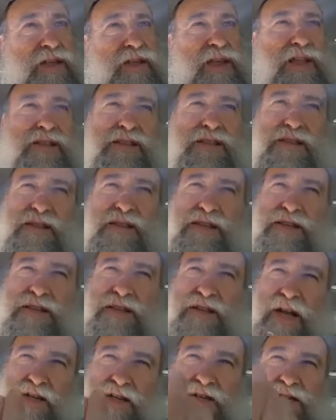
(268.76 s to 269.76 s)
It
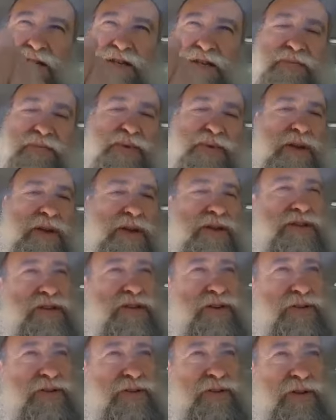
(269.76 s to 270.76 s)
touches something in the
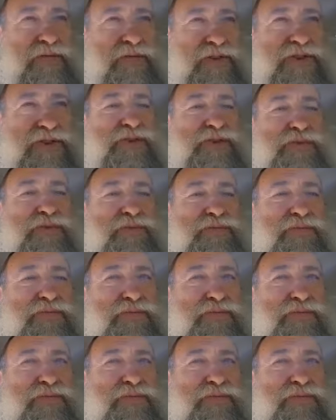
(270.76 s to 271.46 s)
soul of a Jew.